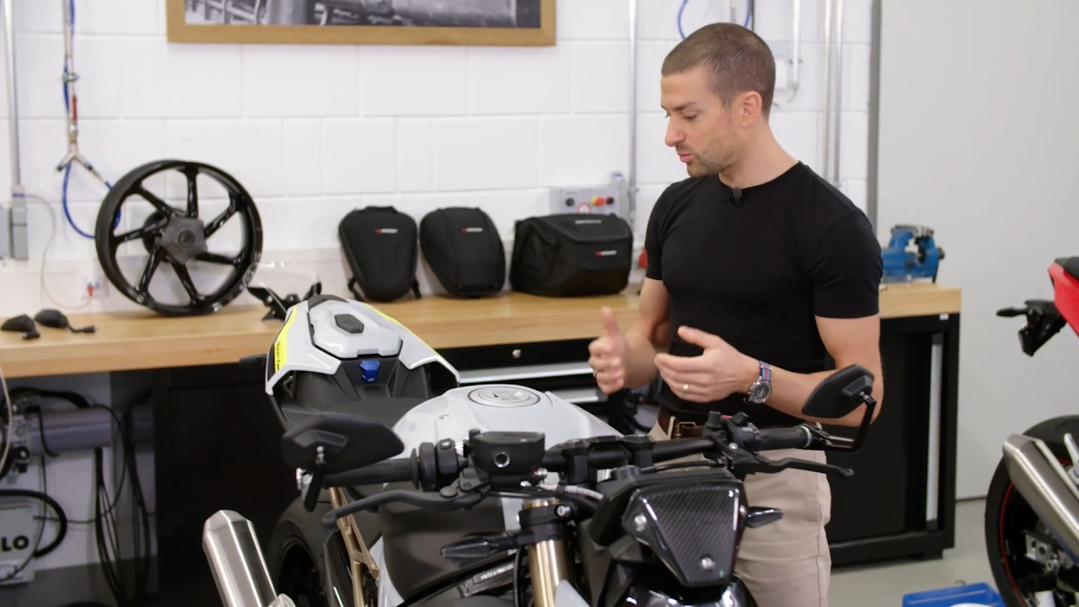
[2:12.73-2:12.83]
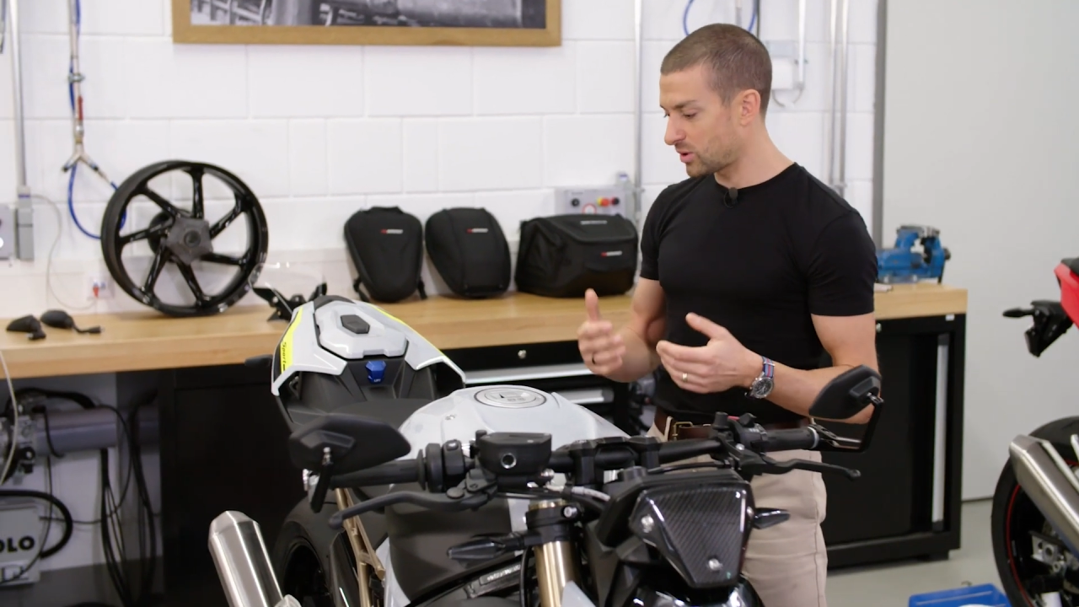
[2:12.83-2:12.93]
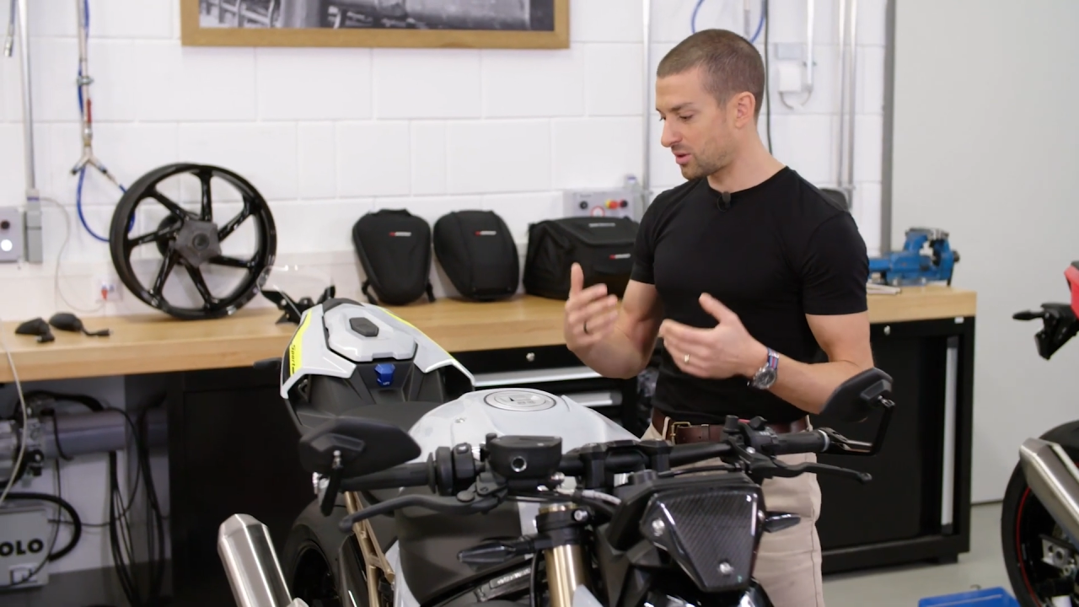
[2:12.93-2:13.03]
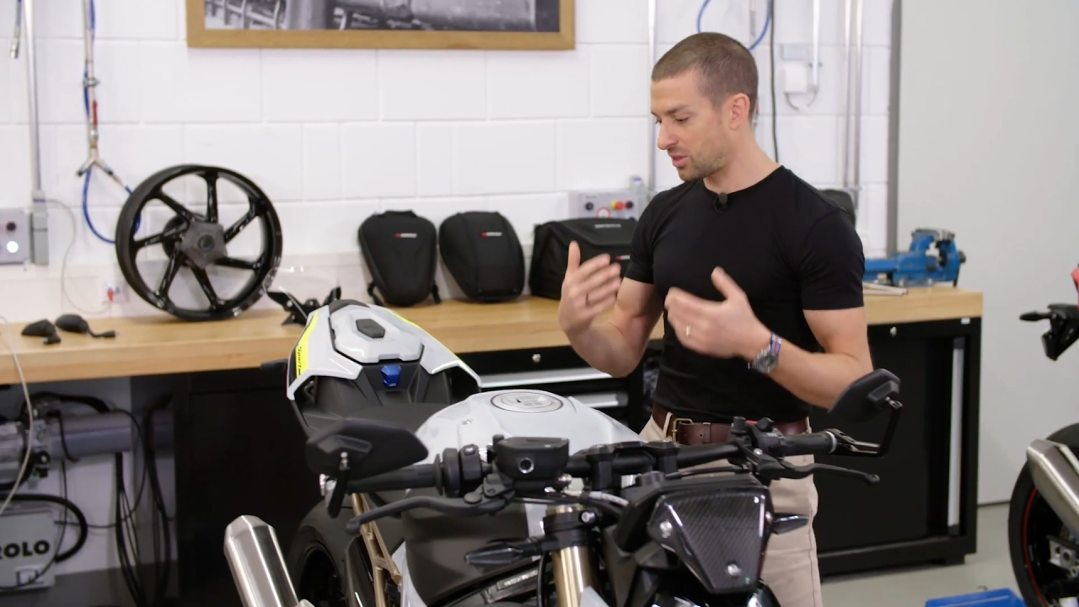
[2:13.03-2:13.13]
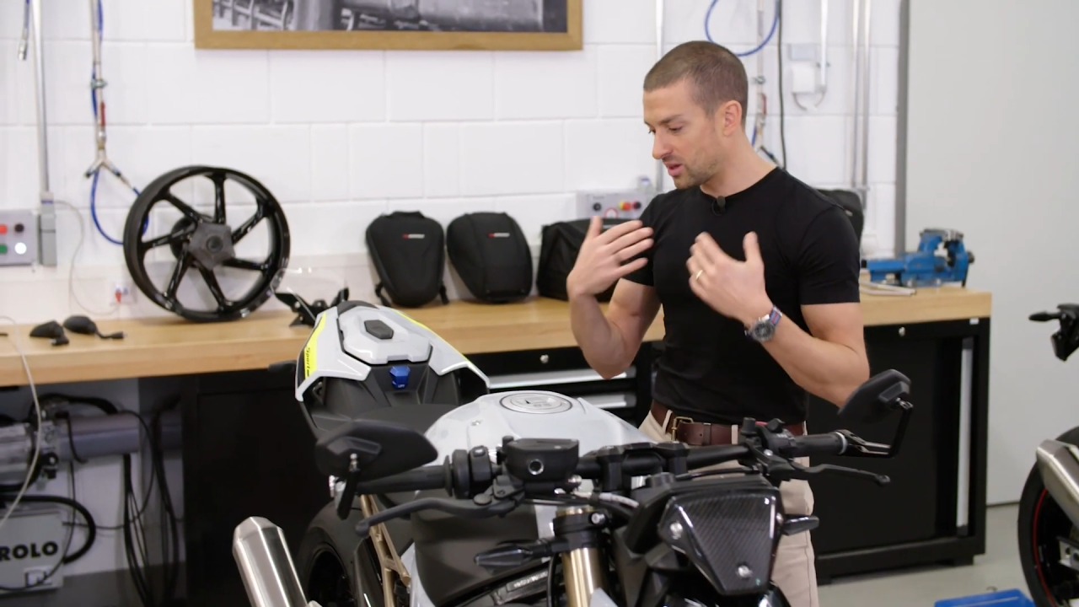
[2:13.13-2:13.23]
what
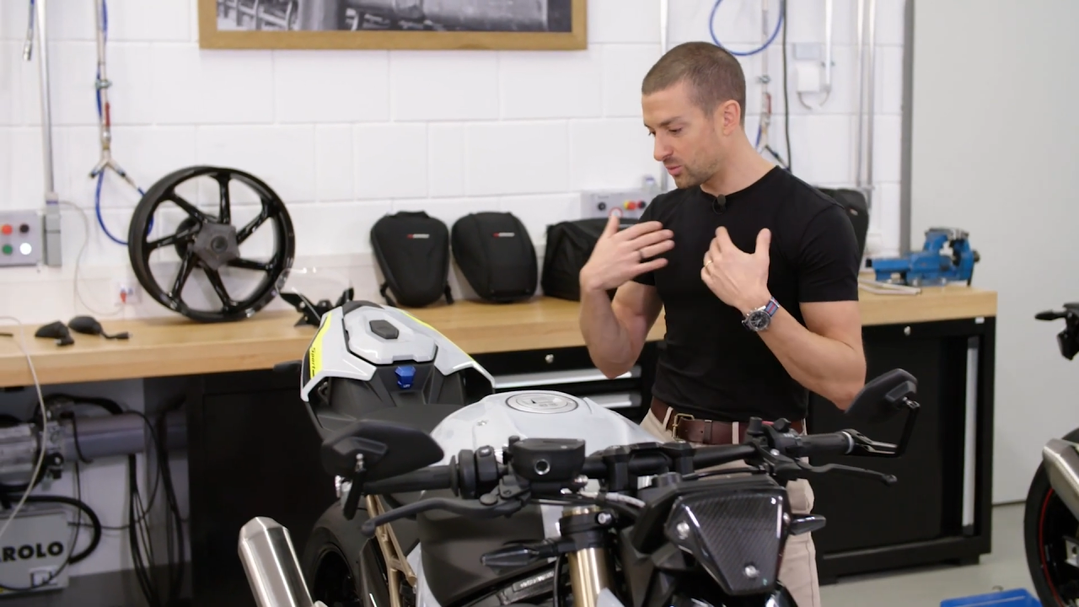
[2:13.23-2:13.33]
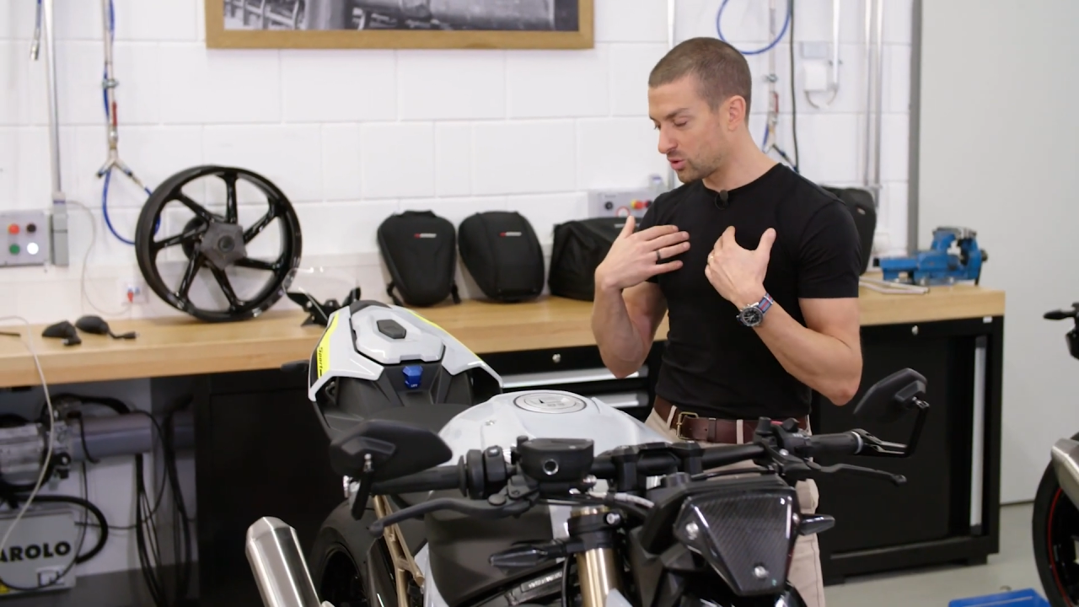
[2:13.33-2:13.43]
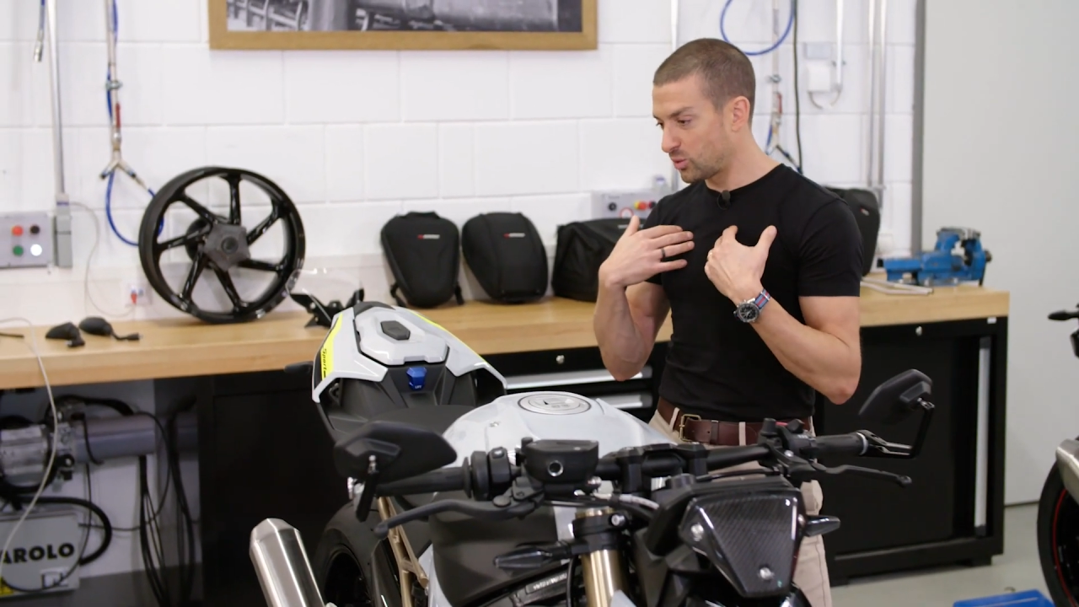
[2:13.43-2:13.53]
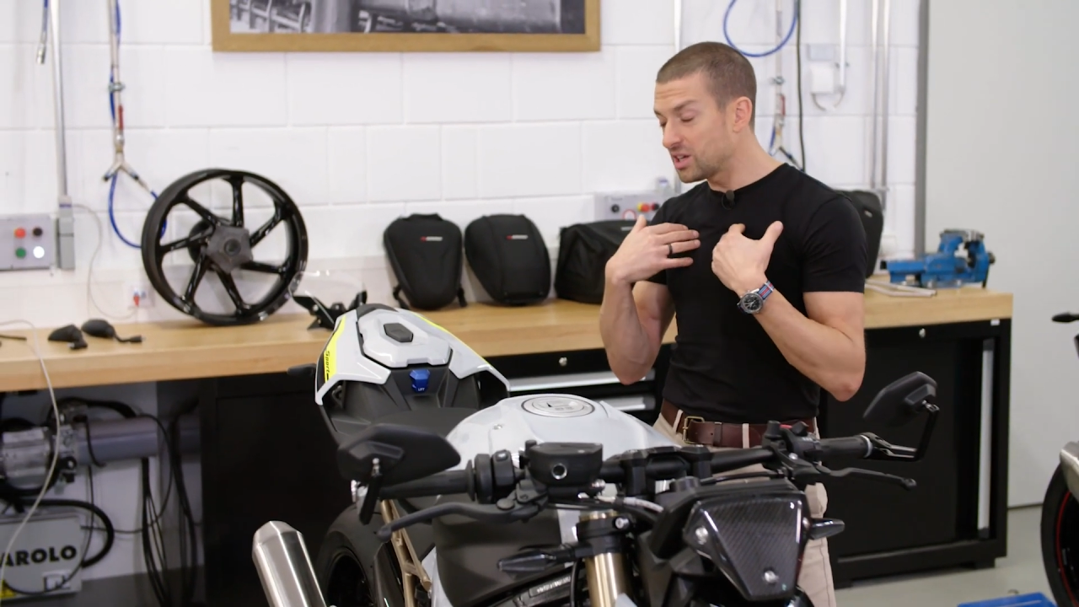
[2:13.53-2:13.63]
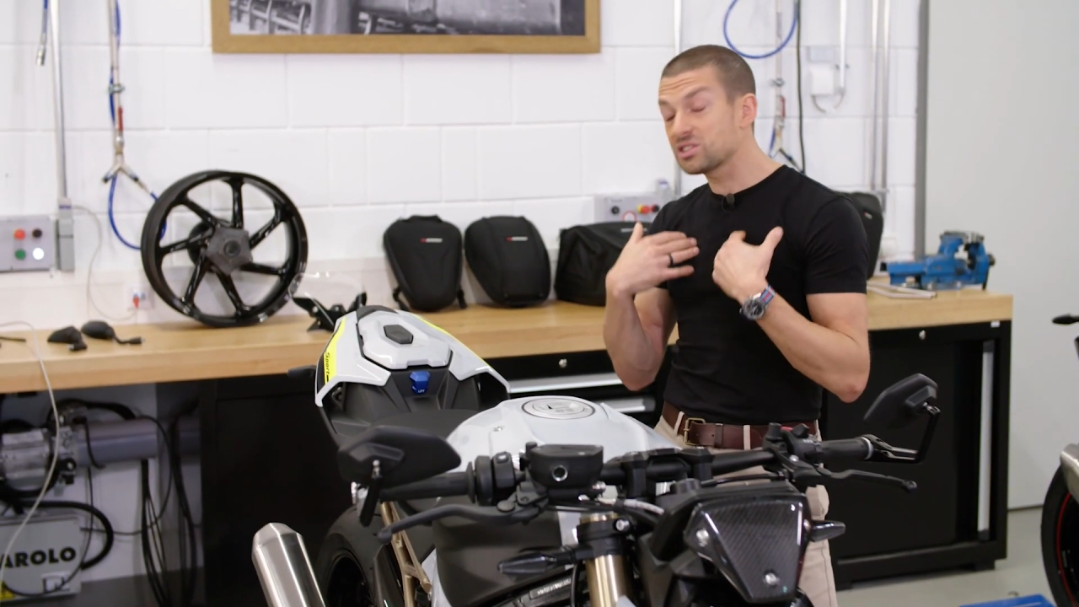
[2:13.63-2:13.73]
I think what really